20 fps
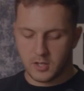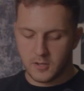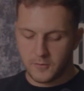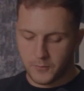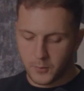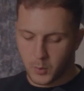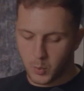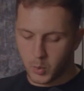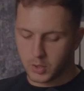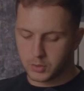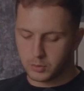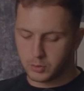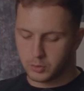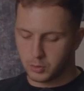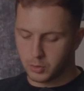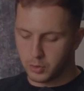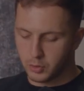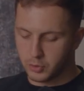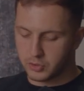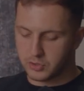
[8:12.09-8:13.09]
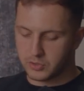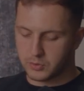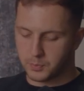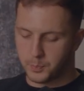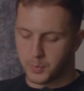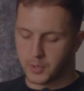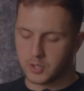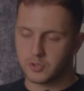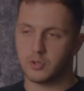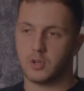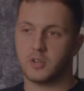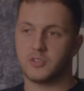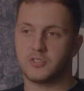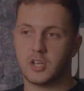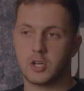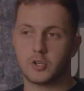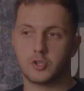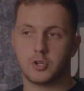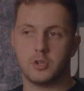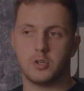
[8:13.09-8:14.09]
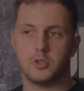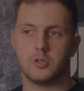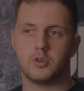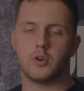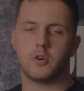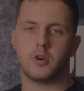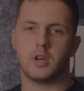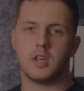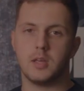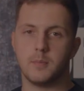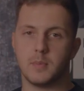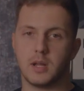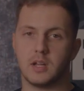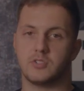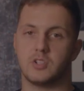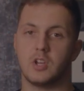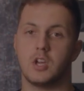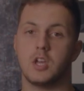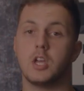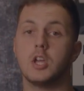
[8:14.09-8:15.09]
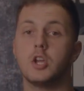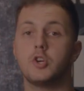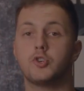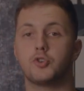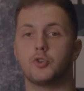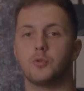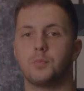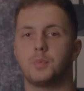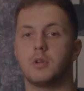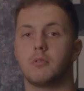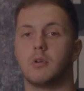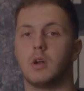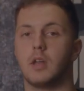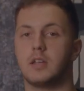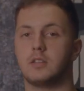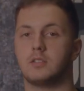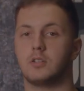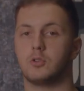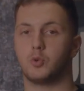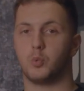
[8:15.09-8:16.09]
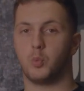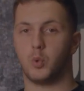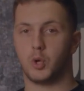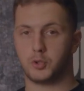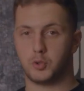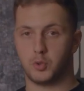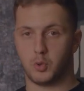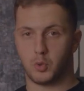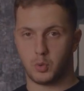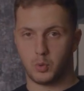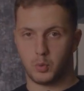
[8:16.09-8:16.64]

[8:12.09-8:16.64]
If you want to use personalization in your emails, it should be related to what